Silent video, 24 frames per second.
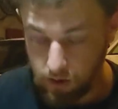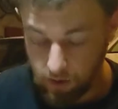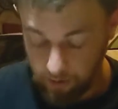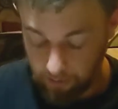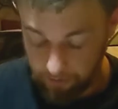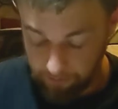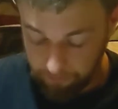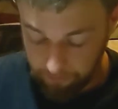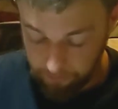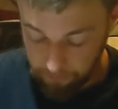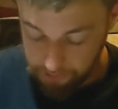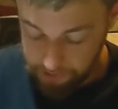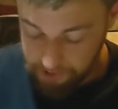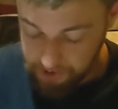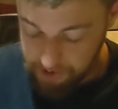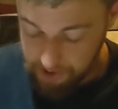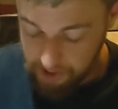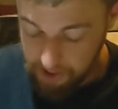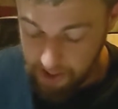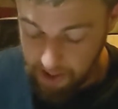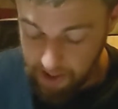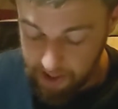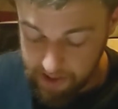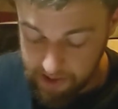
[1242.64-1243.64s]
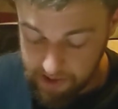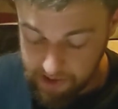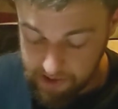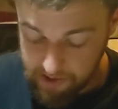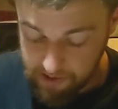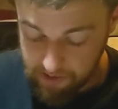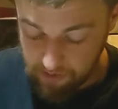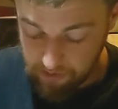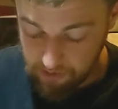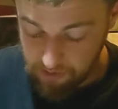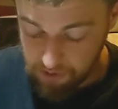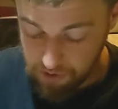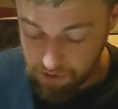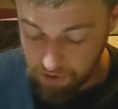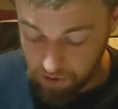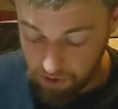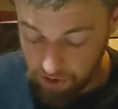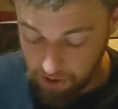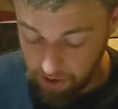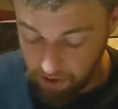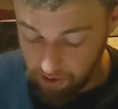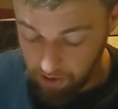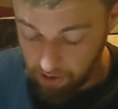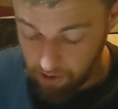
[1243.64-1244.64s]
a full-size
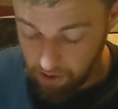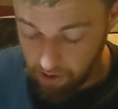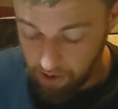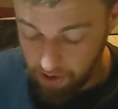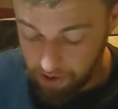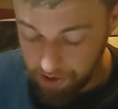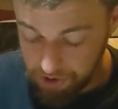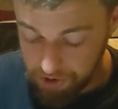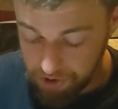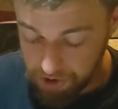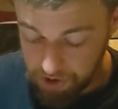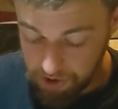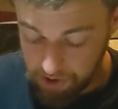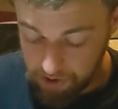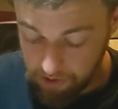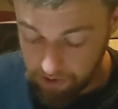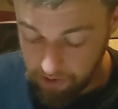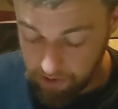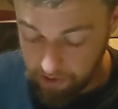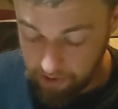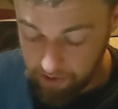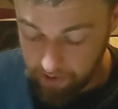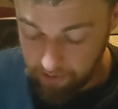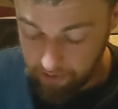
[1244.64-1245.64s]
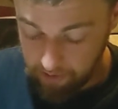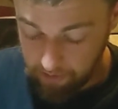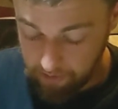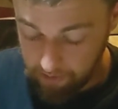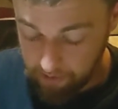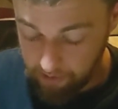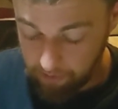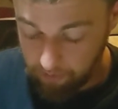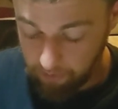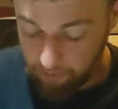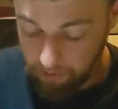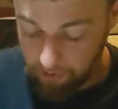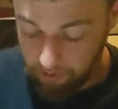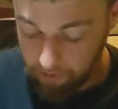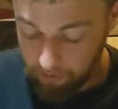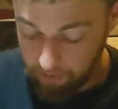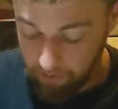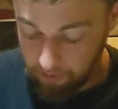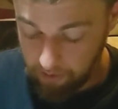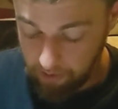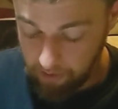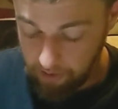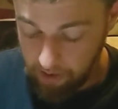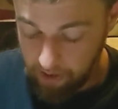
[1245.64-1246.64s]
street car engine that we
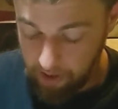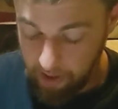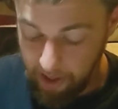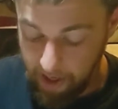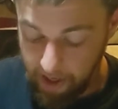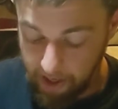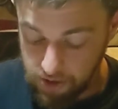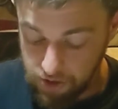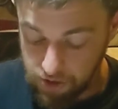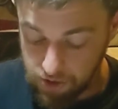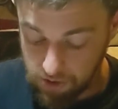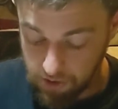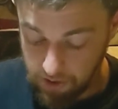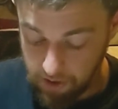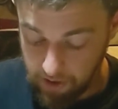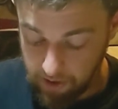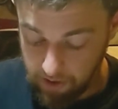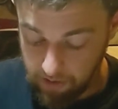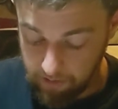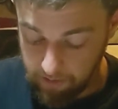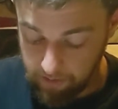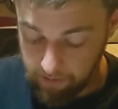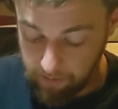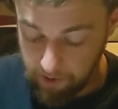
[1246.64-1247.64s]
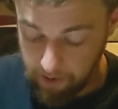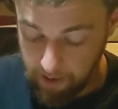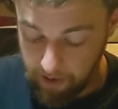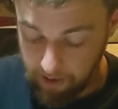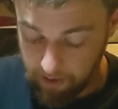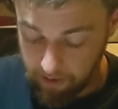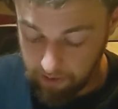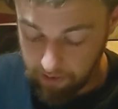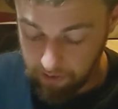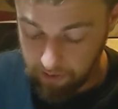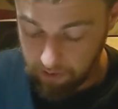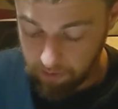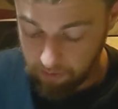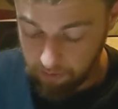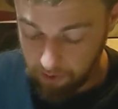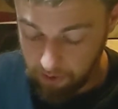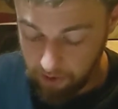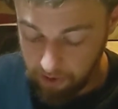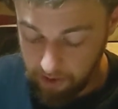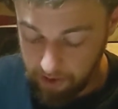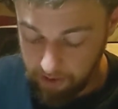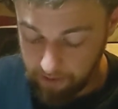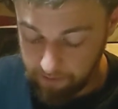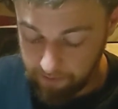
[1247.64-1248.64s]
actually make
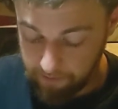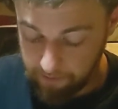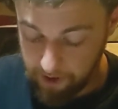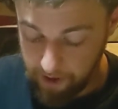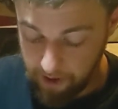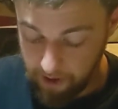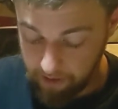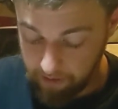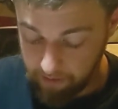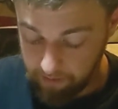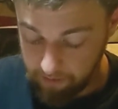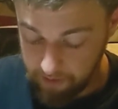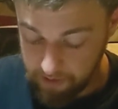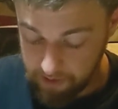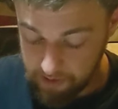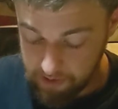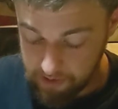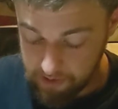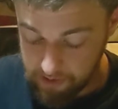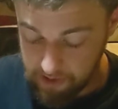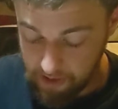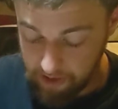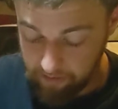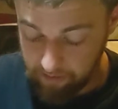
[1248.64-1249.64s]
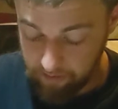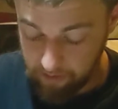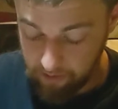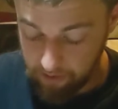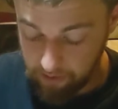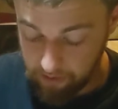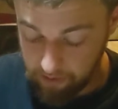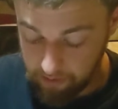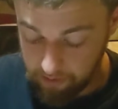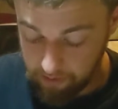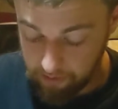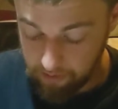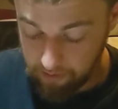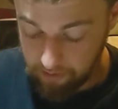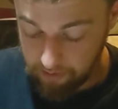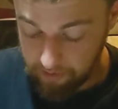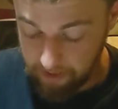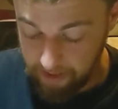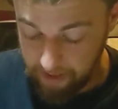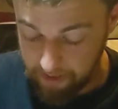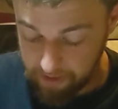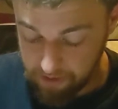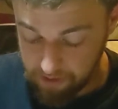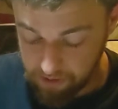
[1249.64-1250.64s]
3 and 5 and 7 and
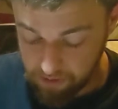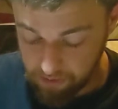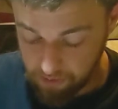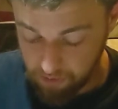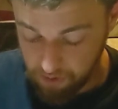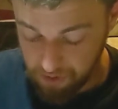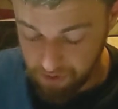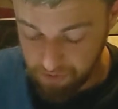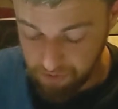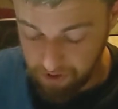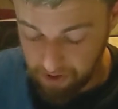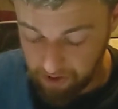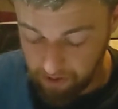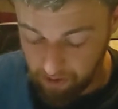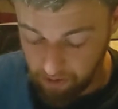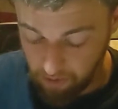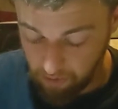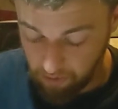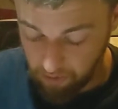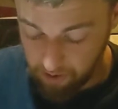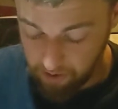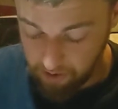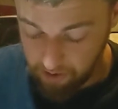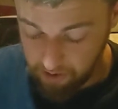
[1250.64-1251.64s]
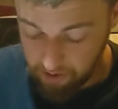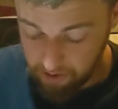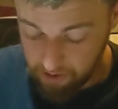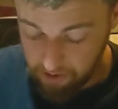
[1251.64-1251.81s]
1,000 horsepower with.